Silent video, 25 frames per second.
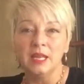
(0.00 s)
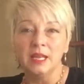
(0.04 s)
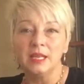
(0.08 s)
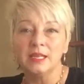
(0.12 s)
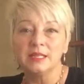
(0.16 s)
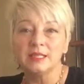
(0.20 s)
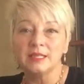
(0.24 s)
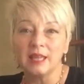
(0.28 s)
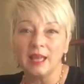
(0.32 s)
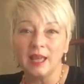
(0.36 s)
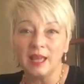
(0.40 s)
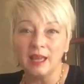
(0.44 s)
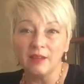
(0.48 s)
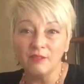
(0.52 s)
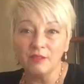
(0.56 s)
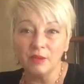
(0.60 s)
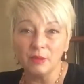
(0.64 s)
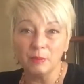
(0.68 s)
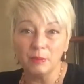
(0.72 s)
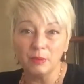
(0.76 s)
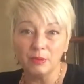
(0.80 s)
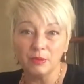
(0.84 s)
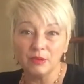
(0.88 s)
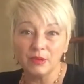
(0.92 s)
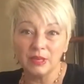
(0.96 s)
is have
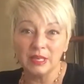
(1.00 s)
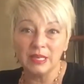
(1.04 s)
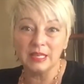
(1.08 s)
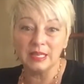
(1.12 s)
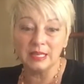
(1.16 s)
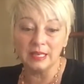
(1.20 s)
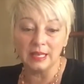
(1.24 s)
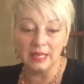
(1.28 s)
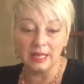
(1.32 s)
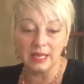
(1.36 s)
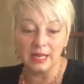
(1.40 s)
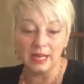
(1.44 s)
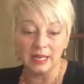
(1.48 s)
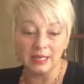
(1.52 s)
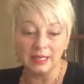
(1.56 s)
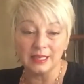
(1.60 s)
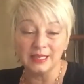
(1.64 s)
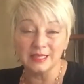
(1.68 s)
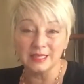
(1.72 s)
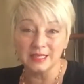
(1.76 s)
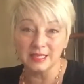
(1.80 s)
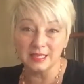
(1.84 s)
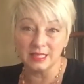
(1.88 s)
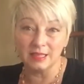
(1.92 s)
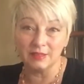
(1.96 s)
a
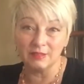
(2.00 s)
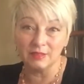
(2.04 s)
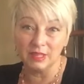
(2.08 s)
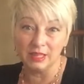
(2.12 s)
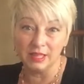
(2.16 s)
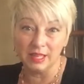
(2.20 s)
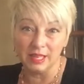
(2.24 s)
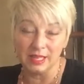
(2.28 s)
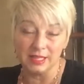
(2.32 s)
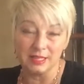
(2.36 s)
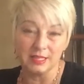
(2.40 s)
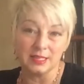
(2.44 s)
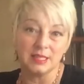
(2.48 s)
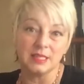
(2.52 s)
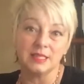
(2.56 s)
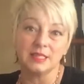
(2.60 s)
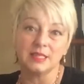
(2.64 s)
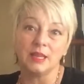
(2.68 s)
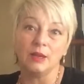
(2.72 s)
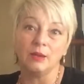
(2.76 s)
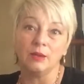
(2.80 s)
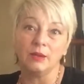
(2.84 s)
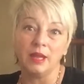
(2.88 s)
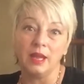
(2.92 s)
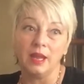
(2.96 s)
preconceived list to
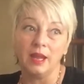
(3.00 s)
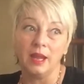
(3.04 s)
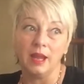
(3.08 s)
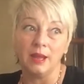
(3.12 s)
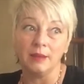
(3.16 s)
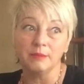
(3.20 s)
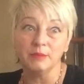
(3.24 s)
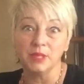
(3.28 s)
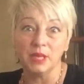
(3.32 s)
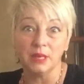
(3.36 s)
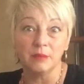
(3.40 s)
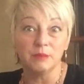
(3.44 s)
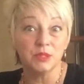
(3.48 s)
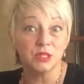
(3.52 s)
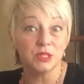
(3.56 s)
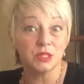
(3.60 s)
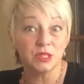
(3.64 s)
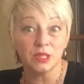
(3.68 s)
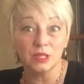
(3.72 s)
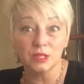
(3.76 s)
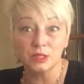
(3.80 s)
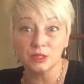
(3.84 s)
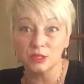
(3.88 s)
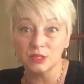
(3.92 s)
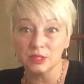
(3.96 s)
say, okay, I'm just
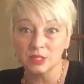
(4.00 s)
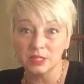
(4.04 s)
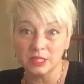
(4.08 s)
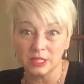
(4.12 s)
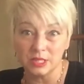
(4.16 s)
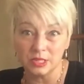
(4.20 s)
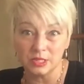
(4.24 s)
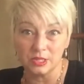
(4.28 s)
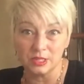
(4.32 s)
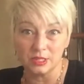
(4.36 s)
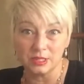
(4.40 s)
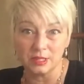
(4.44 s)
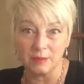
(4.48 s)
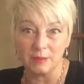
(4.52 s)
going to do the dishes.